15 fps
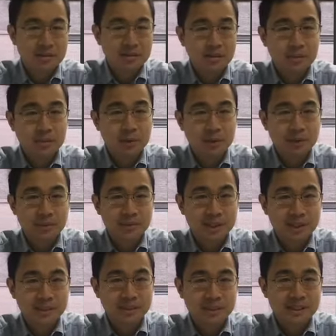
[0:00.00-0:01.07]
Good morning, my
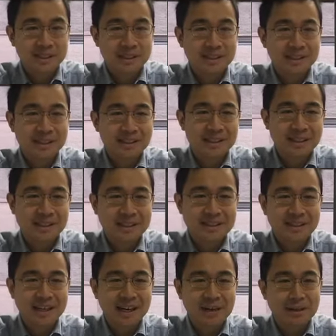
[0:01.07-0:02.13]
name is Yi
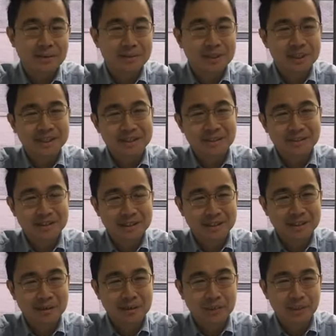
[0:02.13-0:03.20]
Zhao. I'm an
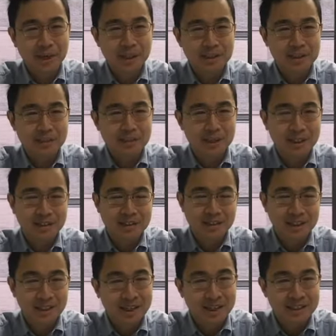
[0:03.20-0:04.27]
associate with Pollack
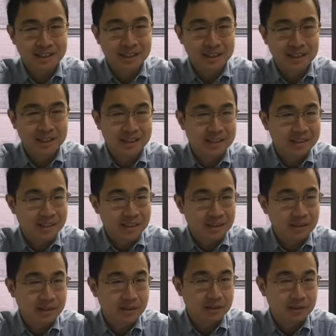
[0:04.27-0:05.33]
Pollack, Isaac, and
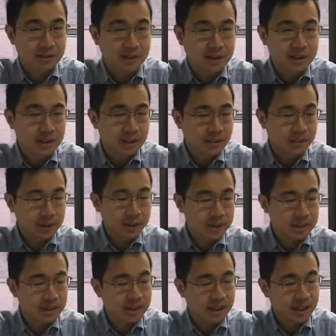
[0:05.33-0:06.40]
DeCicco. I'm here
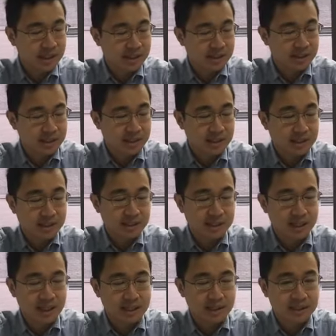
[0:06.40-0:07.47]
today to
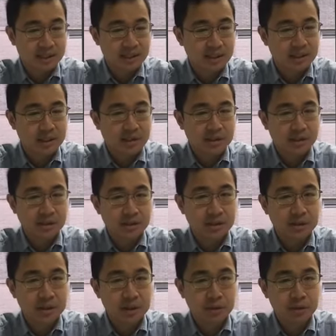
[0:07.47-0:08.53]
discuss the
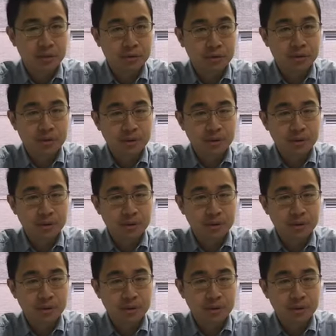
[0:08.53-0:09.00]
new